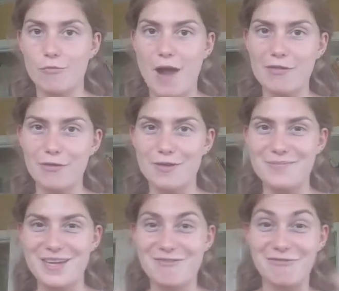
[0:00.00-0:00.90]
Rather than
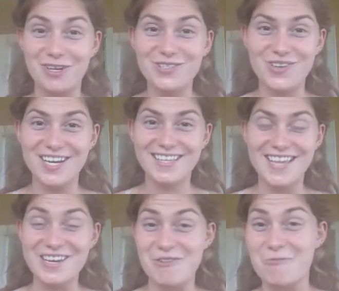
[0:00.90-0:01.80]
being frustrated
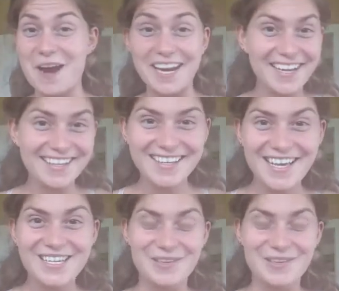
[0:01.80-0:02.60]
that you're waiting,